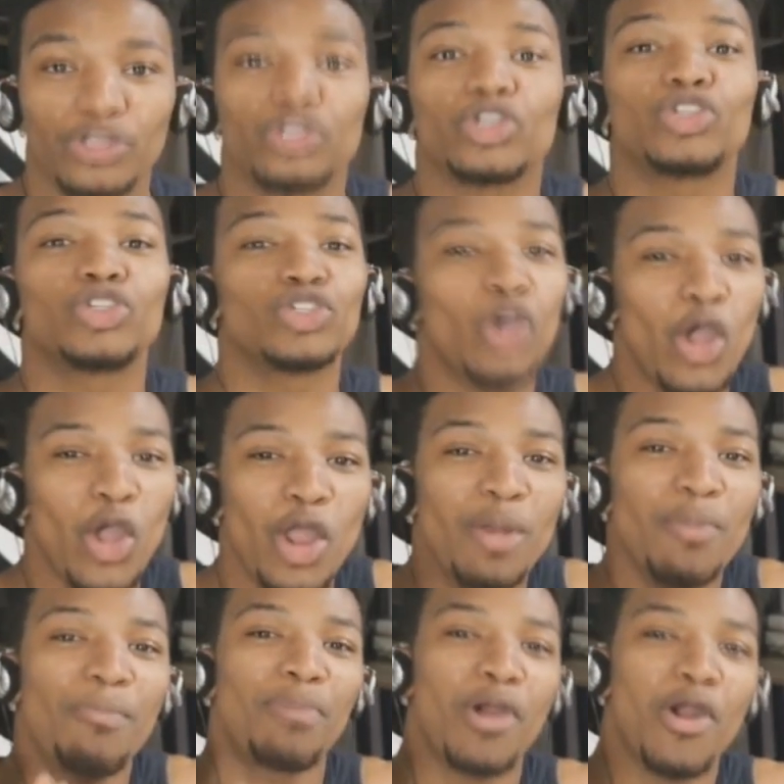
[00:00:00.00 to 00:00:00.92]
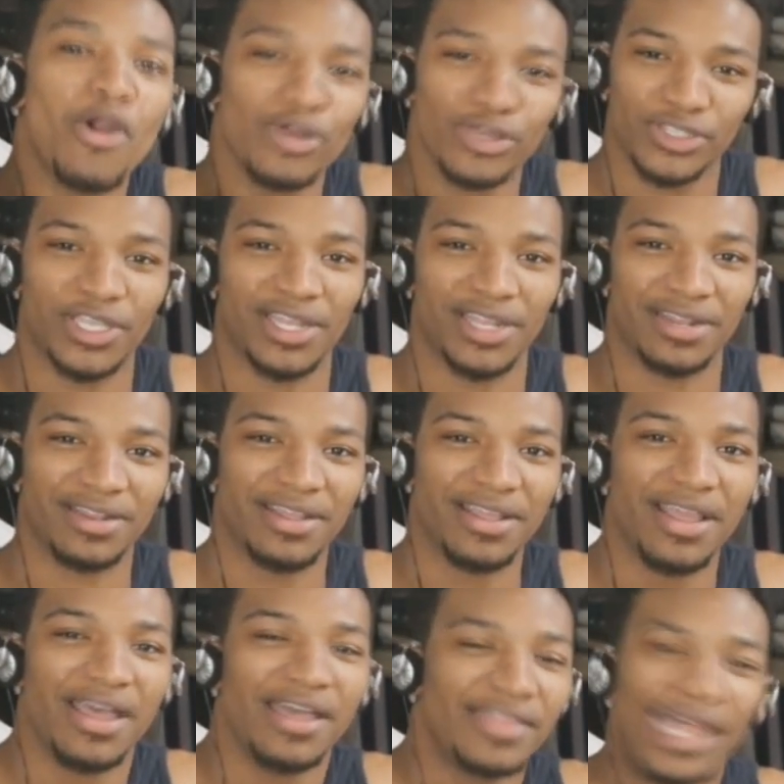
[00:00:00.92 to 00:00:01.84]
there's a certain person
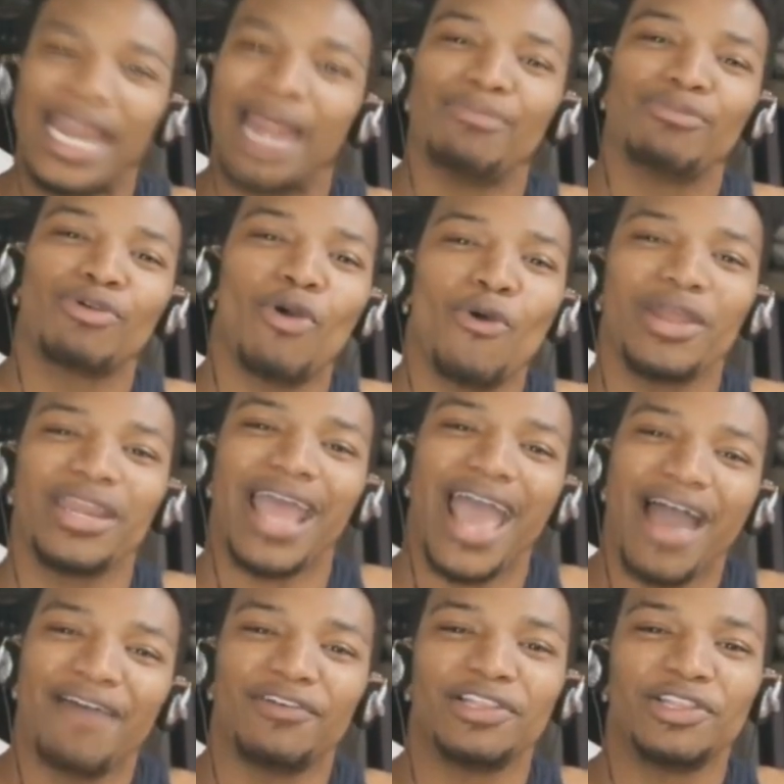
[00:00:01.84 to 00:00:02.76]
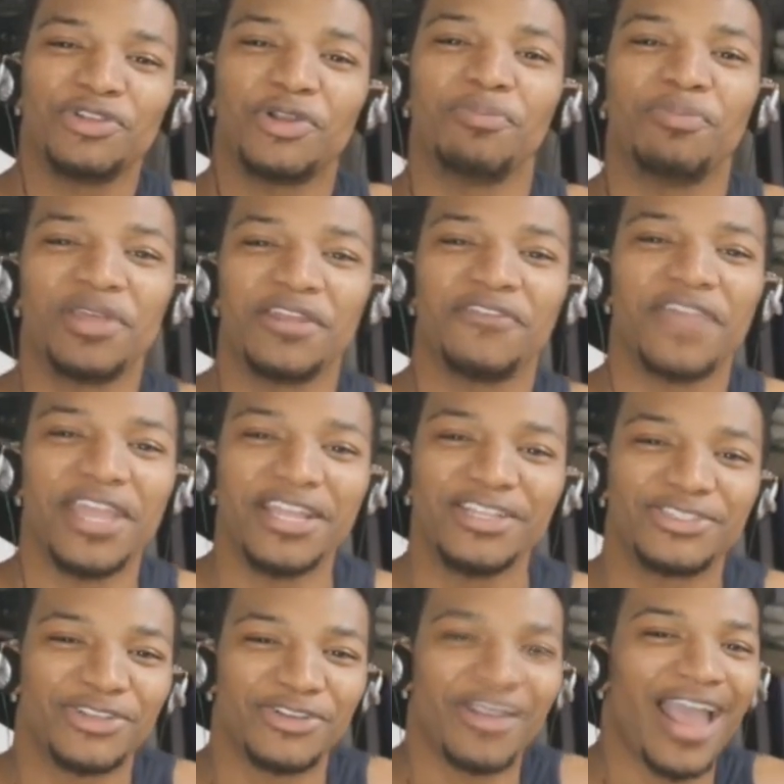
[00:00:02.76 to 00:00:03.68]
that I'm going to have a little bit of an
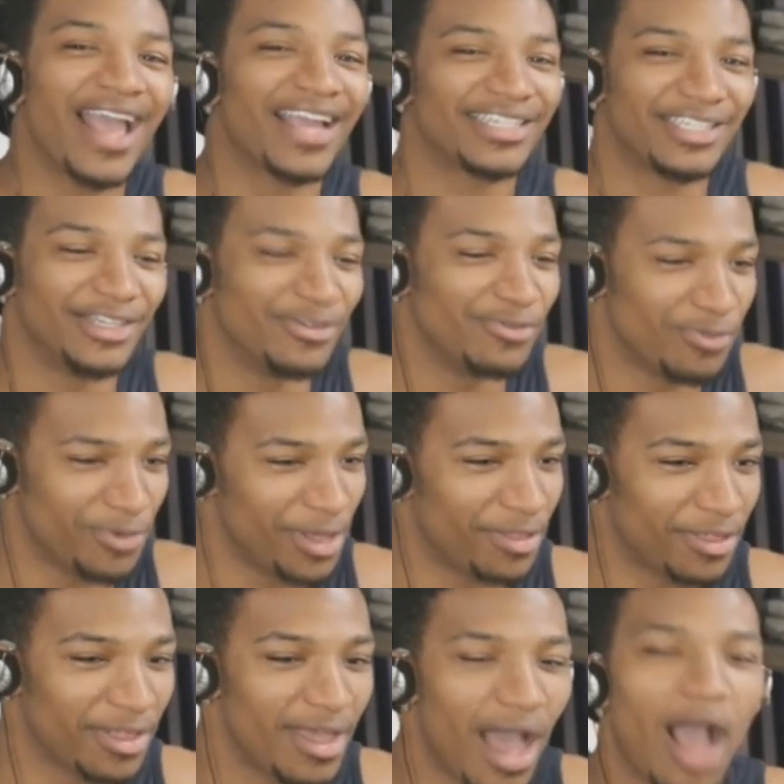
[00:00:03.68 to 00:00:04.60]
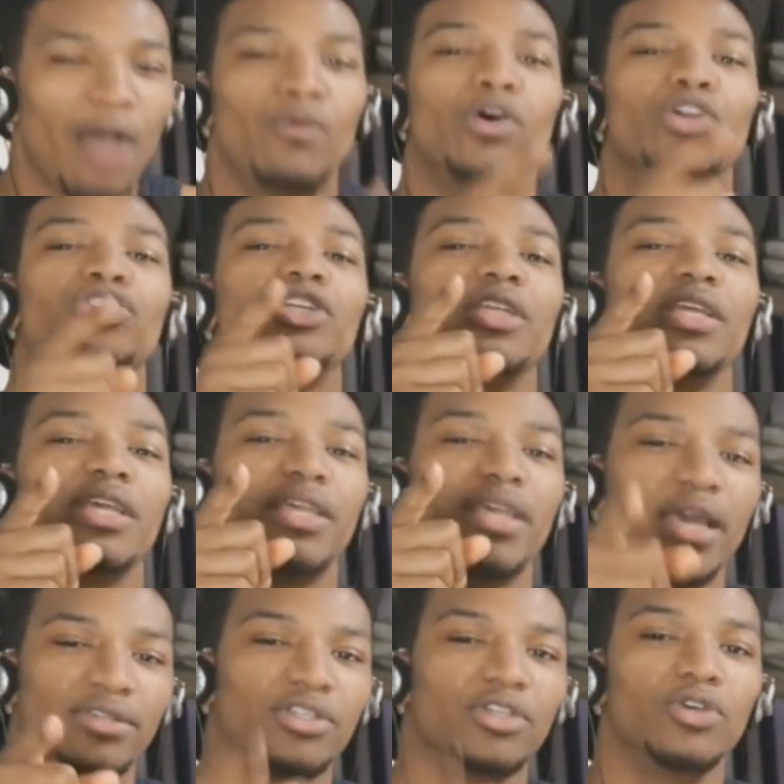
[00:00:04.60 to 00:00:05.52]
interaction with. I want you to
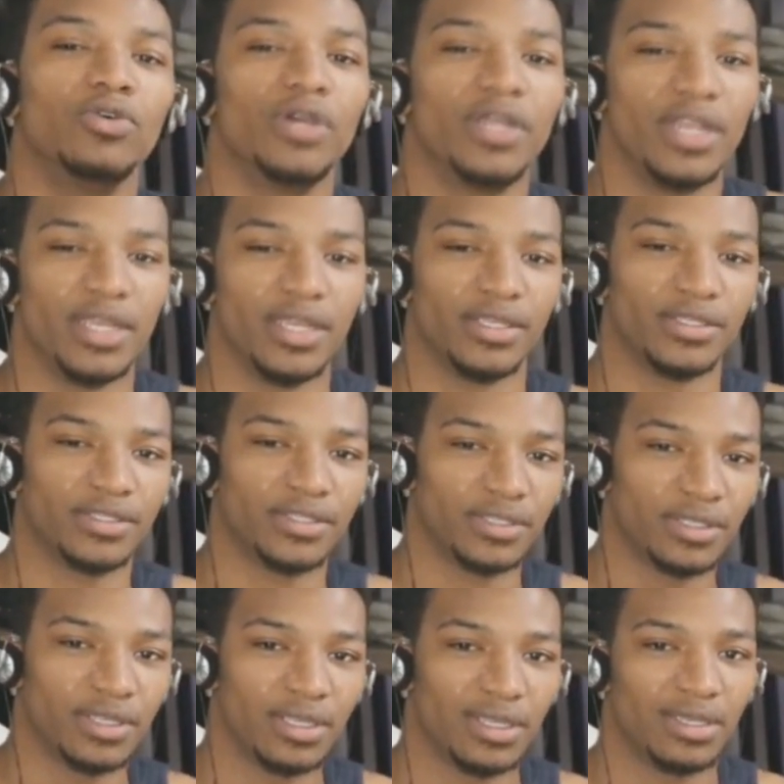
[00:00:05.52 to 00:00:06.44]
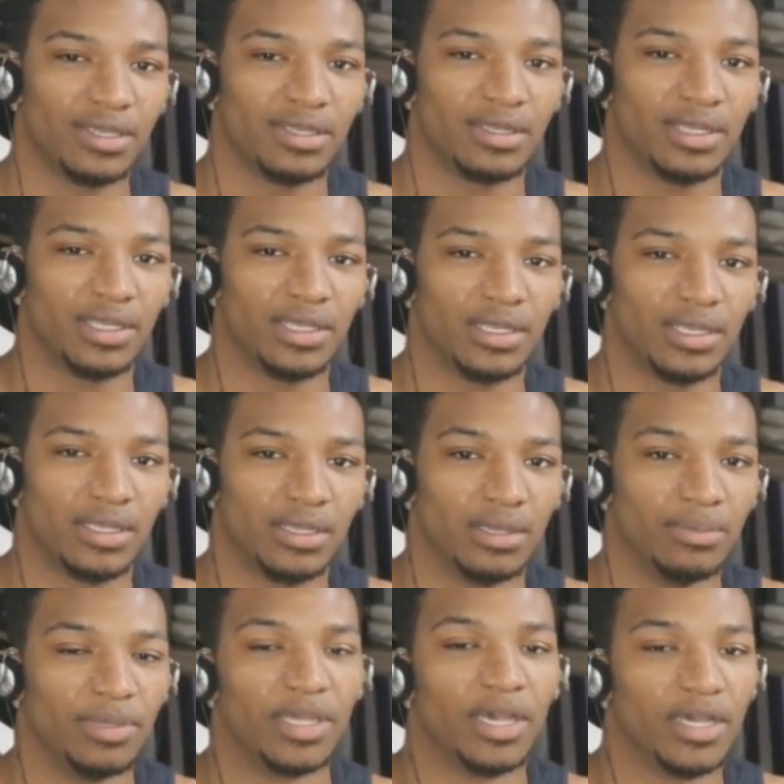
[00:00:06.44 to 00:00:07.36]
guess who it is
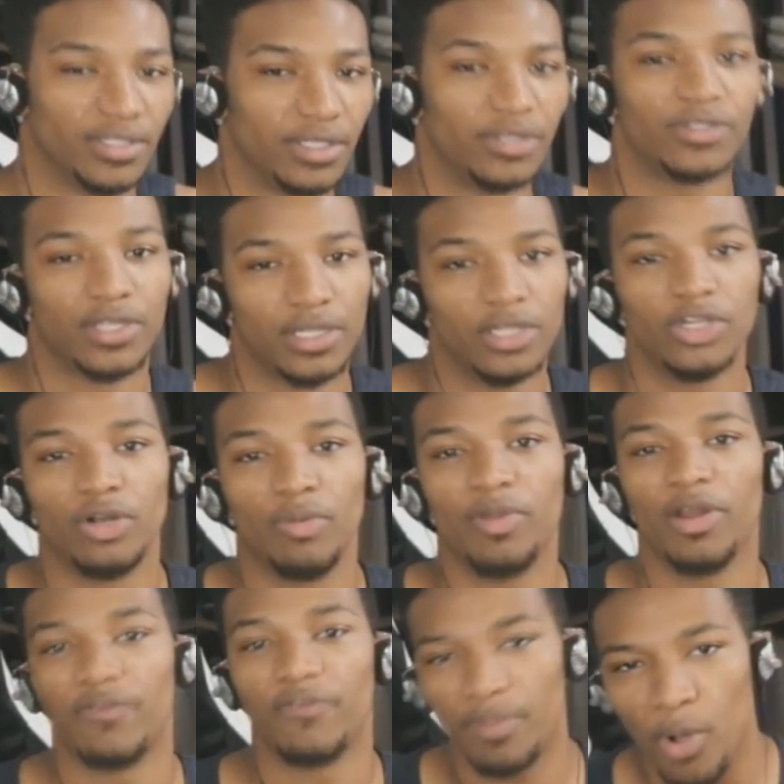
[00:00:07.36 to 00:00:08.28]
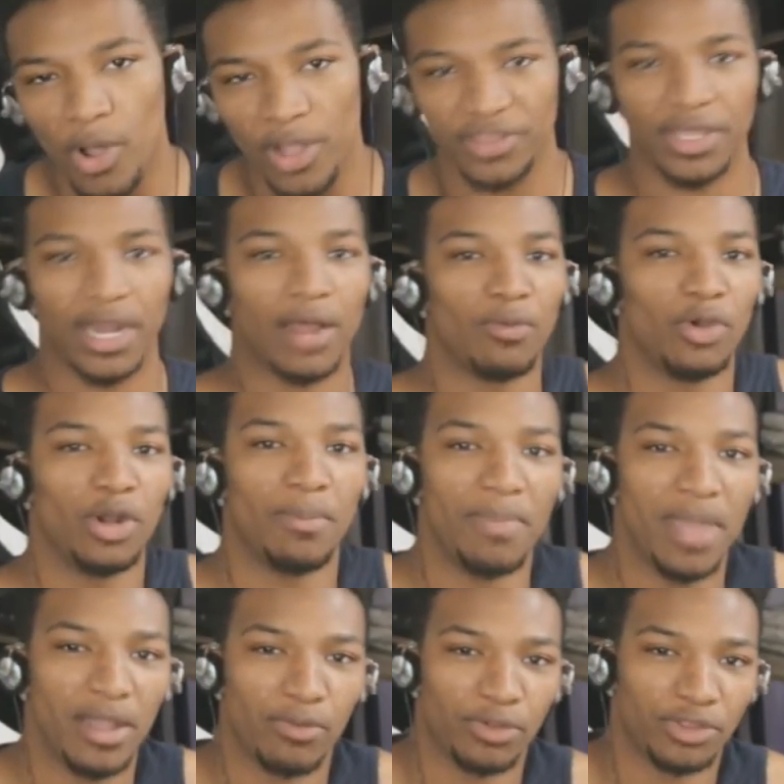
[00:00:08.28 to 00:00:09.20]
because there's a little bit of a point that I want to
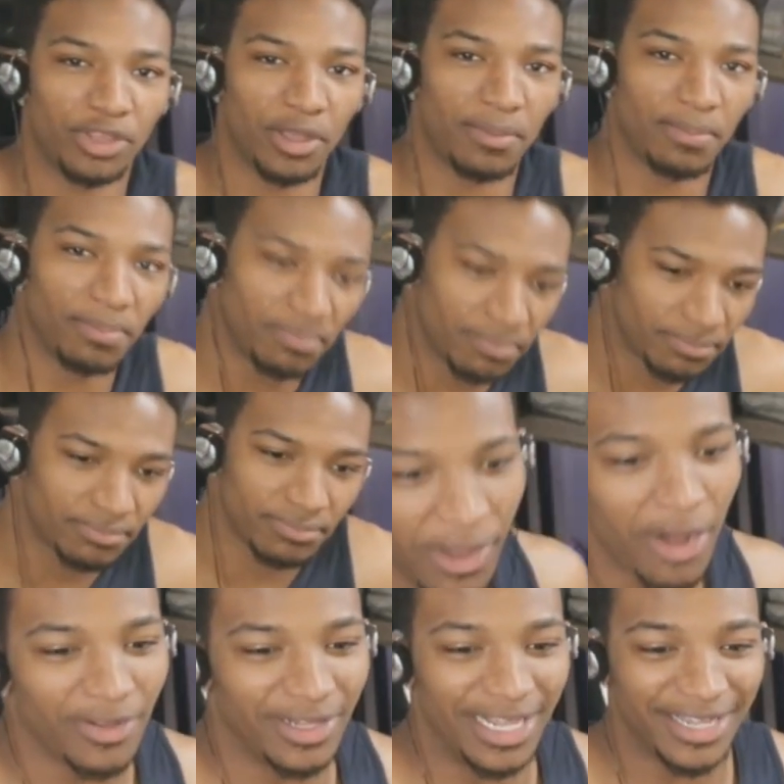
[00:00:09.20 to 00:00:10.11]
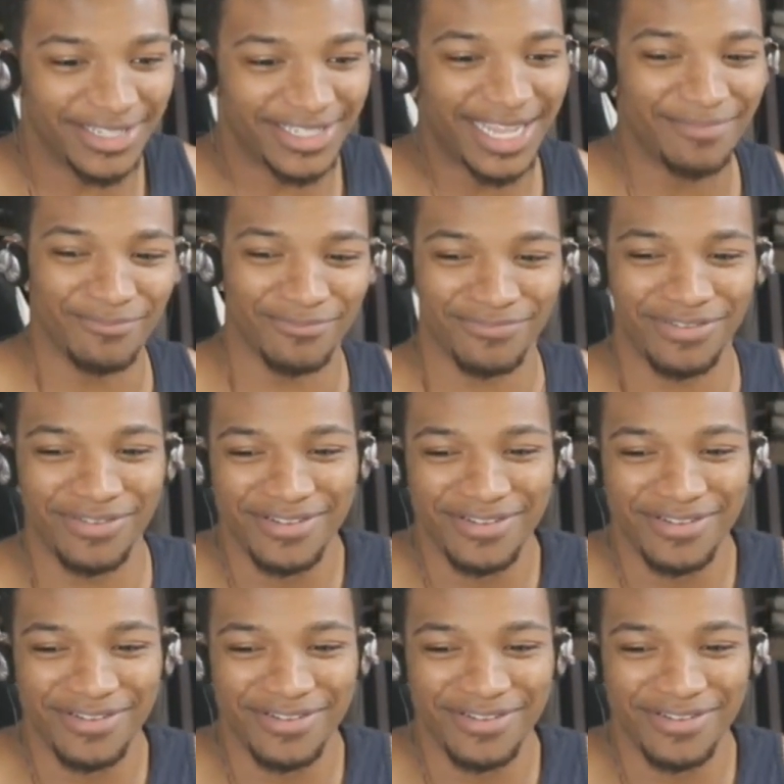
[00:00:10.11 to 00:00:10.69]
make with them. Nigga said,